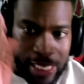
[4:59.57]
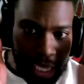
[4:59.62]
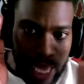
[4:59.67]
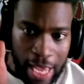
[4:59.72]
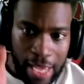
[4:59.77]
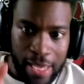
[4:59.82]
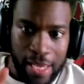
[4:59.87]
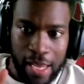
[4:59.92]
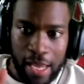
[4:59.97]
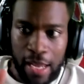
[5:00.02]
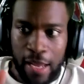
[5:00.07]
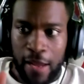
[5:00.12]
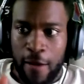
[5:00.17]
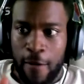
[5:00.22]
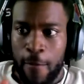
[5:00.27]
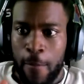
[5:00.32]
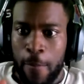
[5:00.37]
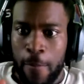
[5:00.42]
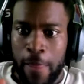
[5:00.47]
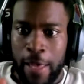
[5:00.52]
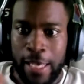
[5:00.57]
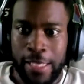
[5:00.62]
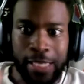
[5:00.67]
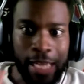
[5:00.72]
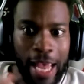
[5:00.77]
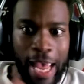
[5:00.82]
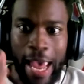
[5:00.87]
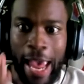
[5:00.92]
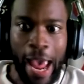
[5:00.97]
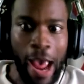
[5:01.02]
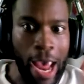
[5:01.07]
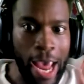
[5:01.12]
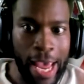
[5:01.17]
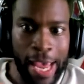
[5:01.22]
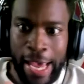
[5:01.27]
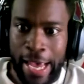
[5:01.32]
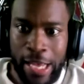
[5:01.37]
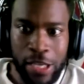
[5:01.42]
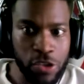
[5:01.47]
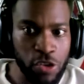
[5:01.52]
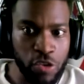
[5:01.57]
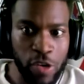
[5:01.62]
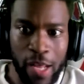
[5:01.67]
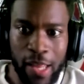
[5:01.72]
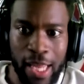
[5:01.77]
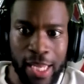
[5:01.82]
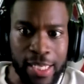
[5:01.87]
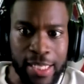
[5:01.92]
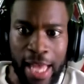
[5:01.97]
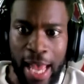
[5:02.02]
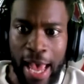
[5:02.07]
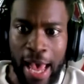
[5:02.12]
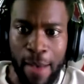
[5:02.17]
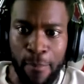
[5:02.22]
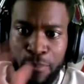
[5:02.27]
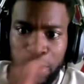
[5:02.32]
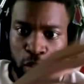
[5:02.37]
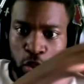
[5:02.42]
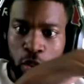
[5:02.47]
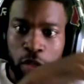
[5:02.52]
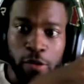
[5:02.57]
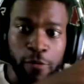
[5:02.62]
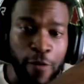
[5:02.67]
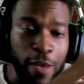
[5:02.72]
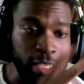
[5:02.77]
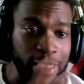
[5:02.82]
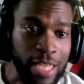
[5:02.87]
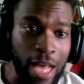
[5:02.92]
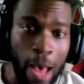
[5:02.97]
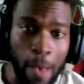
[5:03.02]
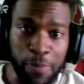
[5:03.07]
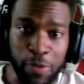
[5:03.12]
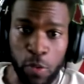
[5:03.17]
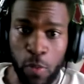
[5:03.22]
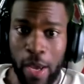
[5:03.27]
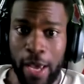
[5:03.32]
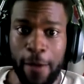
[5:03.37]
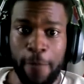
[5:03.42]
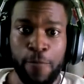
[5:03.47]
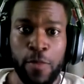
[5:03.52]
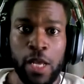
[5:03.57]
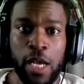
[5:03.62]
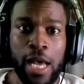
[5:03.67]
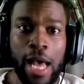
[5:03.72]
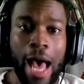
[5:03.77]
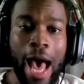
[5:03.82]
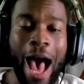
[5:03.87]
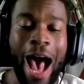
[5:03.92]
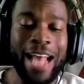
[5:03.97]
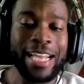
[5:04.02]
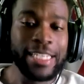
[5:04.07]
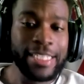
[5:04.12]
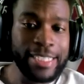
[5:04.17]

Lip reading: like, his hands or nothing like that. I'm pretty sure he was facing the opposite way. I didn't